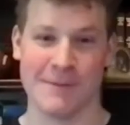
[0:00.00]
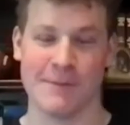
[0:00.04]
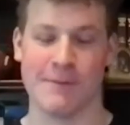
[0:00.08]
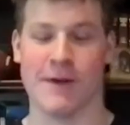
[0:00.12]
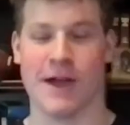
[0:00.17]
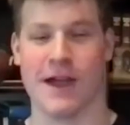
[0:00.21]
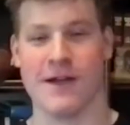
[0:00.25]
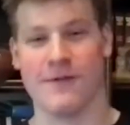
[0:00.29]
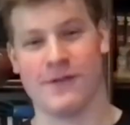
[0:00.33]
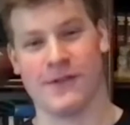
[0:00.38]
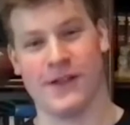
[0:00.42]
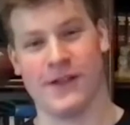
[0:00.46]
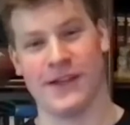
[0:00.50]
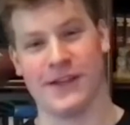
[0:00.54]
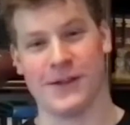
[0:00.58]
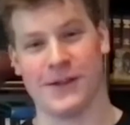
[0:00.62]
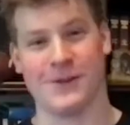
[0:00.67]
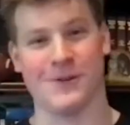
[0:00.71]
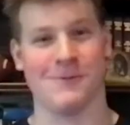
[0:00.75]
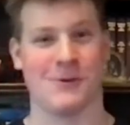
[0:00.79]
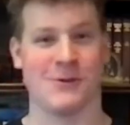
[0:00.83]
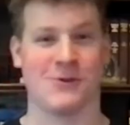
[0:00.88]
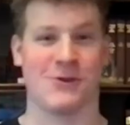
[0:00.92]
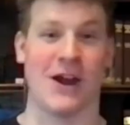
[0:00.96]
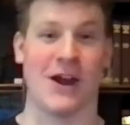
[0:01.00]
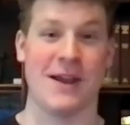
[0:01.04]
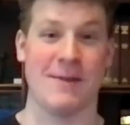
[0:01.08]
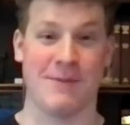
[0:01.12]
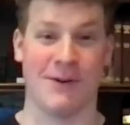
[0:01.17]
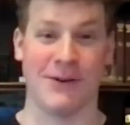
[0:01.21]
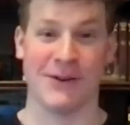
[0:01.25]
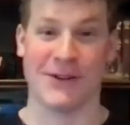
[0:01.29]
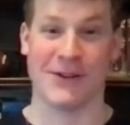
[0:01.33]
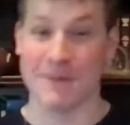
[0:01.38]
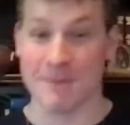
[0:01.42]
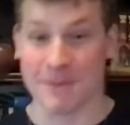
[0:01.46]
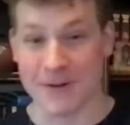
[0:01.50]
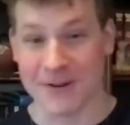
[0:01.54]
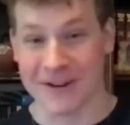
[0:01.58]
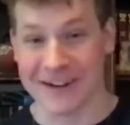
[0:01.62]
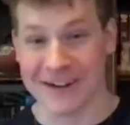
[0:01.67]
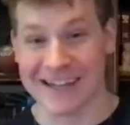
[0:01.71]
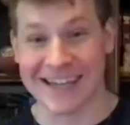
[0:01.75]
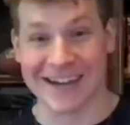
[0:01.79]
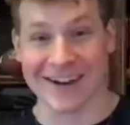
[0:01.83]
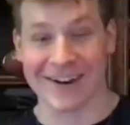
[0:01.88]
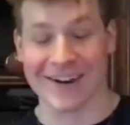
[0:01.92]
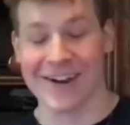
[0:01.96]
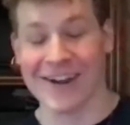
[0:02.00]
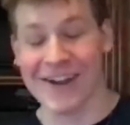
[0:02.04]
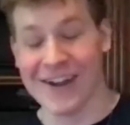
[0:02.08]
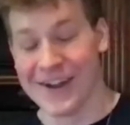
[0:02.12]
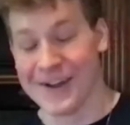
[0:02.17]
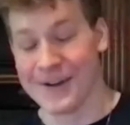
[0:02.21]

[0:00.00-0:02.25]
Yeah. Nice. We're trying to build community here.